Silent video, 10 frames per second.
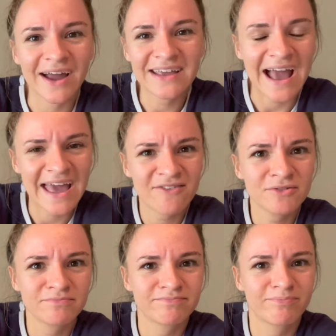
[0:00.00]

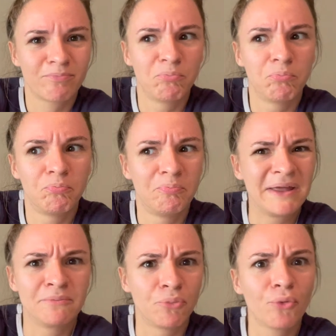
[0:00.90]
haven't
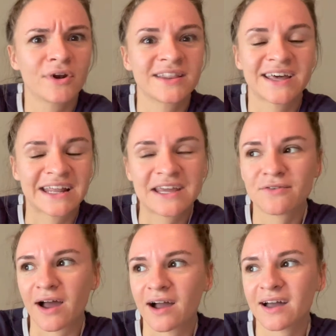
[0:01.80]
been born in that
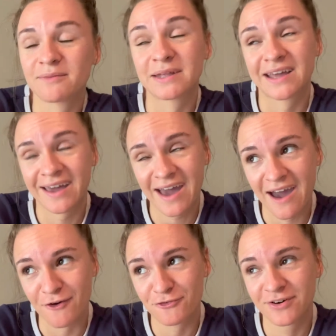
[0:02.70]
era. I mean, I
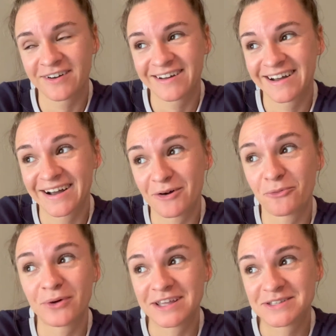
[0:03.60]
have. I'm
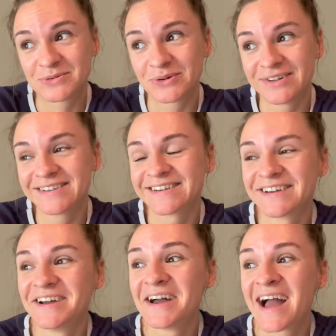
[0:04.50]
way too old.
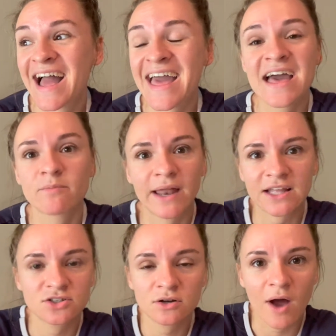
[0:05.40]
But I
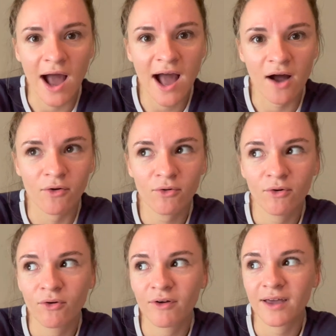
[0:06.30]
don't know how.
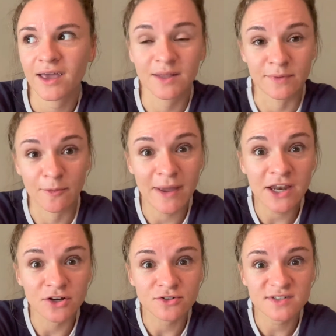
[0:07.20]
In
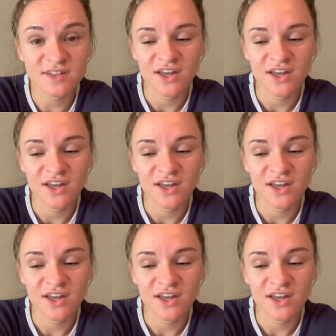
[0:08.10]
Barbados,